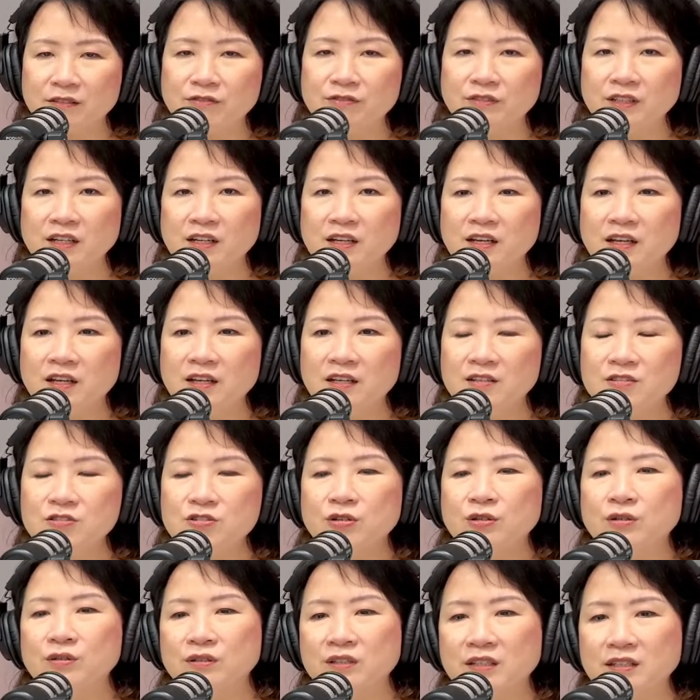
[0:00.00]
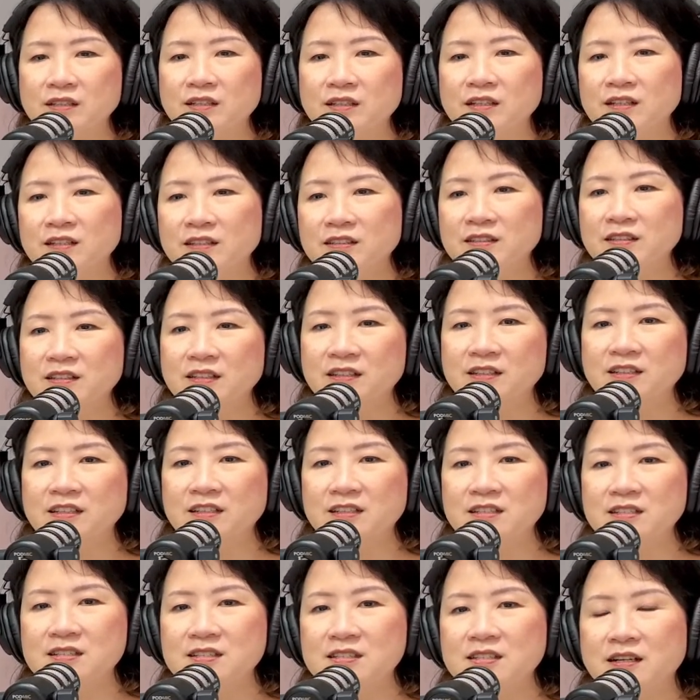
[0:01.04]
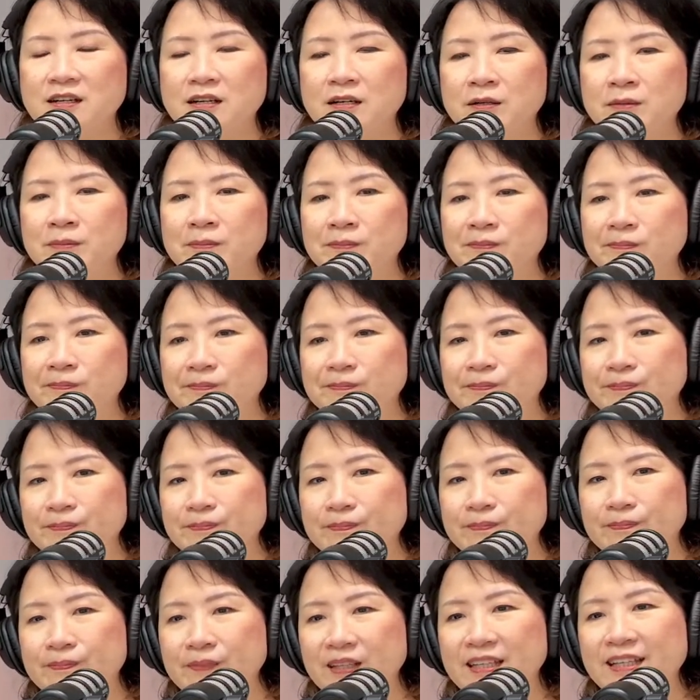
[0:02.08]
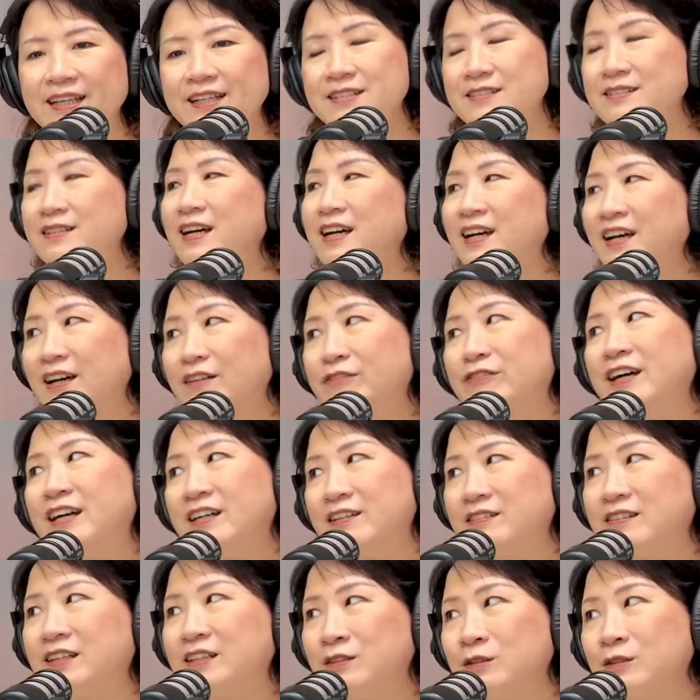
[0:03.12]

tough. So it is. Yes, I have had